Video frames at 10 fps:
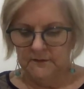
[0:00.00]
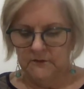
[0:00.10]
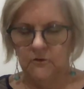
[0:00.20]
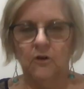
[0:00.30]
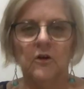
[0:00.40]

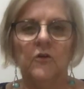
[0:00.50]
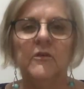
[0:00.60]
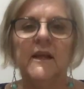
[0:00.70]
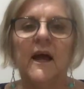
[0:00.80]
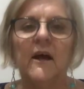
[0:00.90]
Not
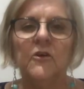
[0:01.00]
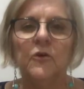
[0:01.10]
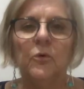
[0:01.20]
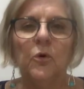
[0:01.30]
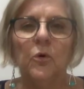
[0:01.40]
only are
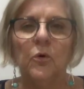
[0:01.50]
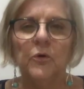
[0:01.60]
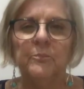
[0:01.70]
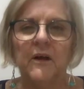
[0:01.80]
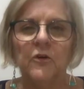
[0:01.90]
you
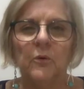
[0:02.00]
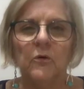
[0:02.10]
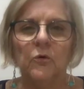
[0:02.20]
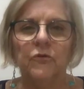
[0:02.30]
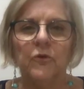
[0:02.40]
Horde, but you are
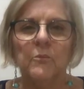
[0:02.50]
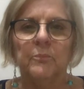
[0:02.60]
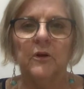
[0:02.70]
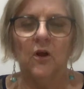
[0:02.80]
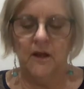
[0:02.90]
also
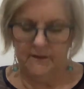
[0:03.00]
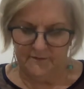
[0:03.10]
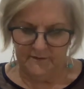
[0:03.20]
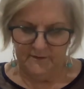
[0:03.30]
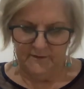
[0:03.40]

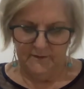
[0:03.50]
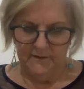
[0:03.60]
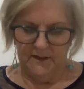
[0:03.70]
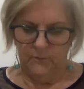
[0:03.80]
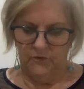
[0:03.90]
blind,
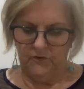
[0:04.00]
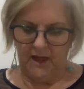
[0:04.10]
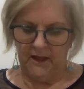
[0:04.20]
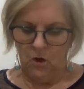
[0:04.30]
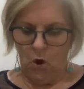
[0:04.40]
he was
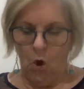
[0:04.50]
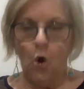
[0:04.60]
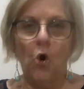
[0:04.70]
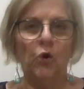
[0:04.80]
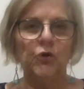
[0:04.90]
saying.
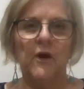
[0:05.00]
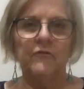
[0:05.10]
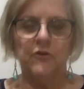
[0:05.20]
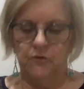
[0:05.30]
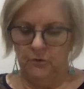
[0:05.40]
All you have
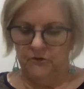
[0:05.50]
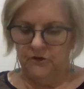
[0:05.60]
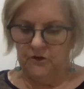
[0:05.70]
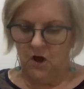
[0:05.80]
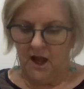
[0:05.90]
to do is
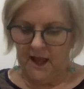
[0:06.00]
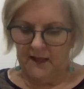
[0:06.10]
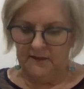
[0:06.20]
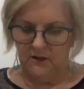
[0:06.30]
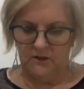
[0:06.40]
deny
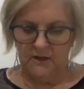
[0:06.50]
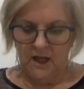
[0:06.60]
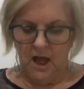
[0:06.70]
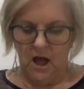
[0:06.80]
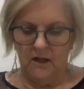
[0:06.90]
Elion.
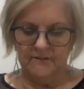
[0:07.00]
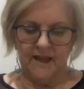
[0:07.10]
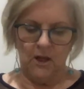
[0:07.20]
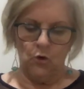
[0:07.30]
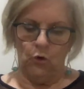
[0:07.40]
I'll
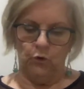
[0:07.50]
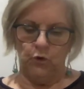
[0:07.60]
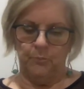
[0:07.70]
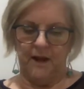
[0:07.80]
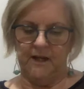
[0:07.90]
take all
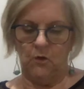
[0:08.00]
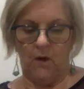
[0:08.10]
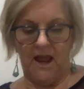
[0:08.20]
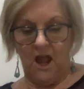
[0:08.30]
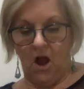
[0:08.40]
your pain
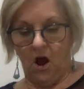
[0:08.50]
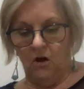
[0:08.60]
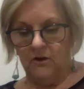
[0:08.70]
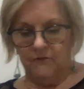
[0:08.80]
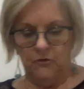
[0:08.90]
away.
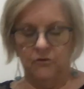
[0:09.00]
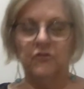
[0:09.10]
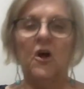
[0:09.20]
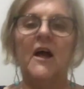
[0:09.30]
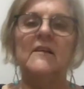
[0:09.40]
I'll give you
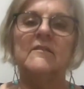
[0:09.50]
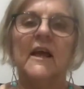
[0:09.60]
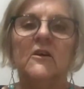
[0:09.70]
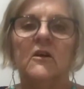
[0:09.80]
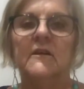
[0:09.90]
sight
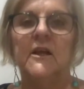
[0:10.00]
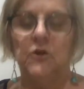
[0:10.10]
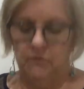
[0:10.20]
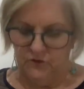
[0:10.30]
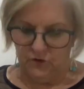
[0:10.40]
and I'll let
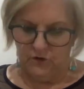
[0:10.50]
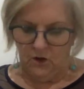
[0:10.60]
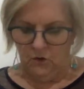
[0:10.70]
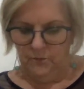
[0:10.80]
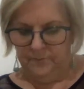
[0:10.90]
you return
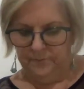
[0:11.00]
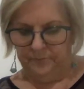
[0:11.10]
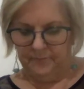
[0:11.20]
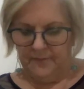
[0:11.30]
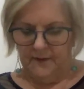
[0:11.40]
home.
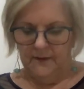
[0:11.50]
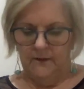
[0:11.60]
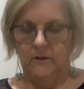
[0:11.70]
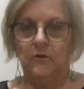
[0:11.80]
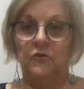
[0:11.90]

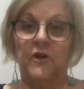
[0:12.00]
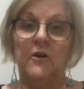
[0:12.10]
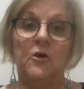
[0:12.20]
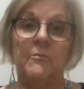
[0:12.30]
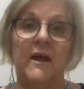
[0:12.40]

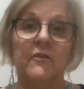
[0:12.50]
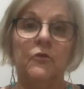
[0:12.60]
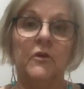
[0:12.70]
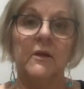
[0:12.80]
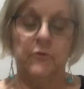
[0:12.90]
Shadow Man
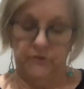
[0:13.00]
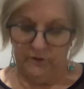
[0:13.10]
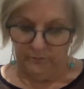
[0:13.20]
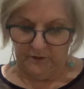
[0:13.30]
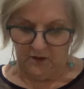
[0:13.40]
thought he was
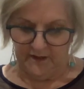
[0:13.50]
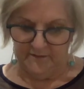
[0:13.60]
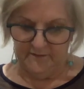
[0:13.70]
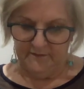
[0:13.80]
still blind.